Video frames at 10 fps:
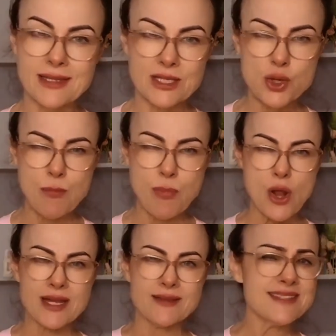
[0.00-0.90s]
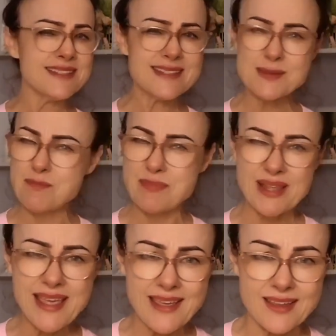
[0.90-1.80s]
in your body. This is
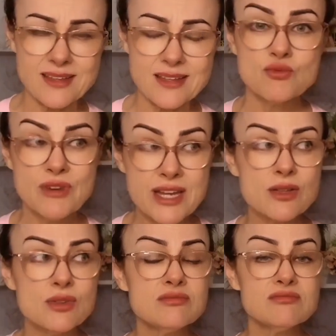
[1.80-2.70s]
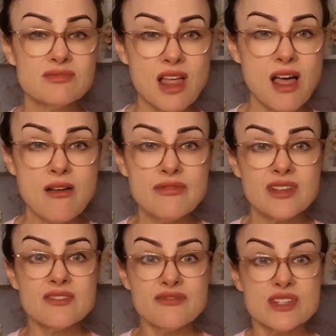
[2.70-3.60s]
big. Real love
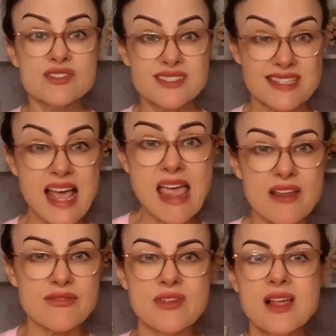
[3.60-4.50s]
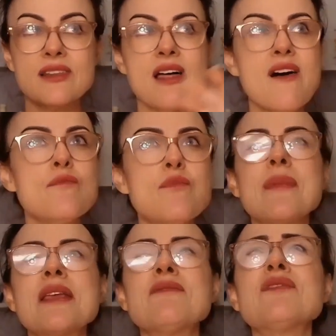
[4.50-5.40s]
feels safe. Love
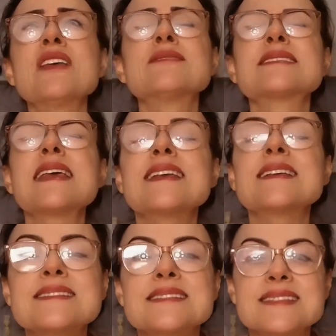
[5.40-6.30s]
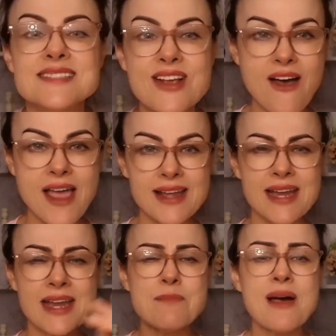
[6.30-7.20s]
bombing feels
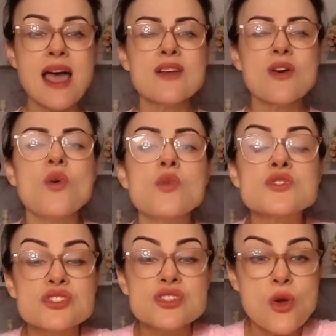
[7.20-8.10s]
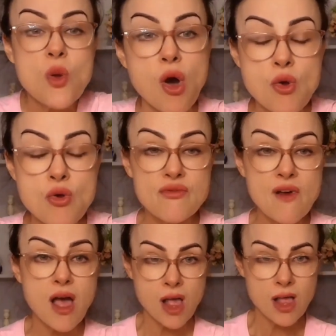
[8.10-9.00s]
exciting, but also
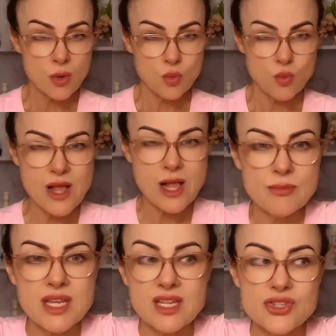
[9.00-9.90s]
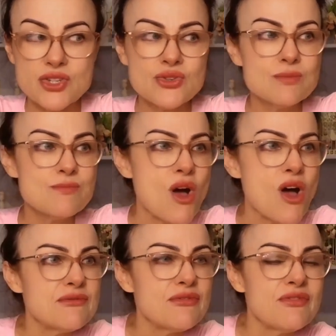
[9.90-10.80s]
overwhelming. You
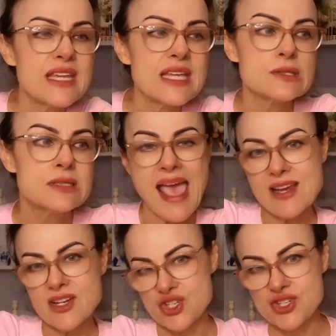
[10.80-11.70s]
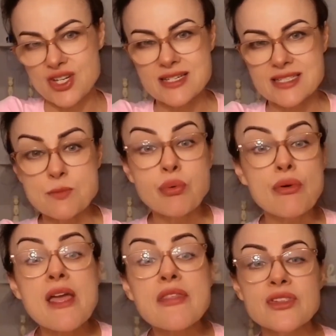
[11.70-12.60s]
might feel anxious,
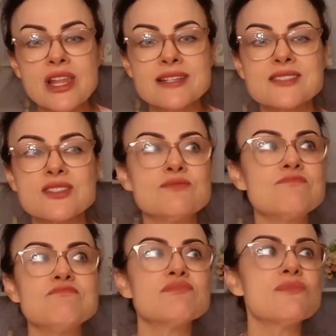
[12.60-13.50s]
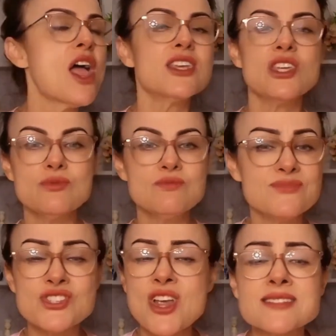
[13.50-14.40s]
breathless, or like you
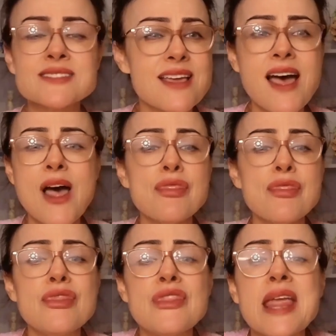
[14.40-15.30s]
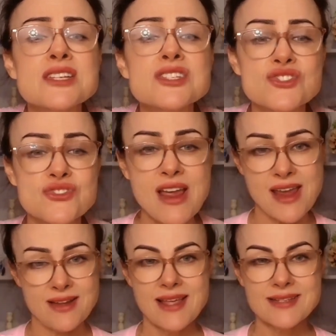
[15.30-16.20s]
just can't think
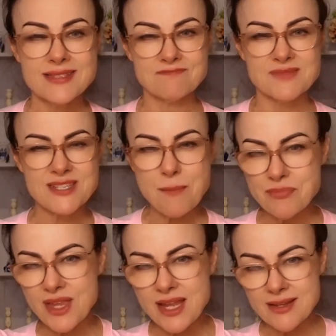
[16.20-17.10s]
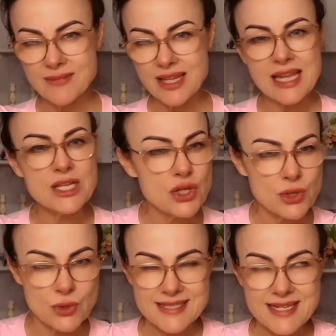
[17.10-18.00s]
straight. It's something in
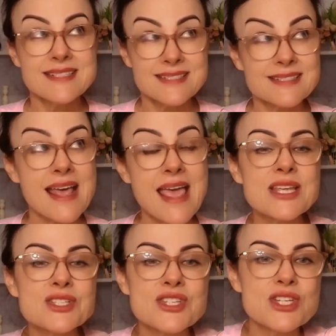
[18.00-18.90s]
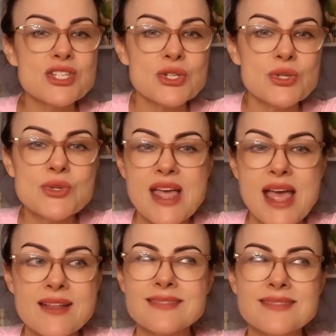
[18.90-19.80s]
you is saying to you
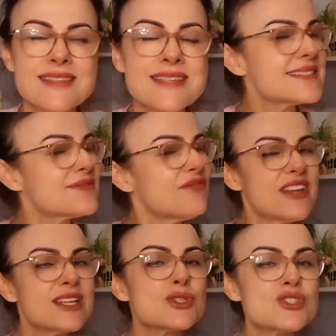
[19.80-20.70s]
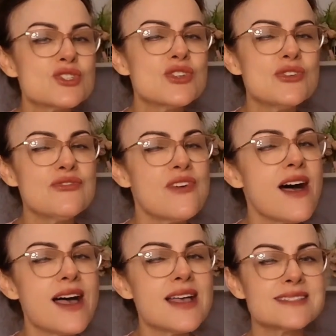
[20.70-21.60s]
that this feels too
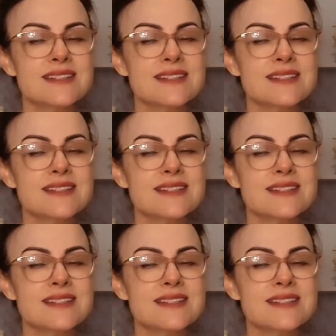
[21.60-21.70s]
fast.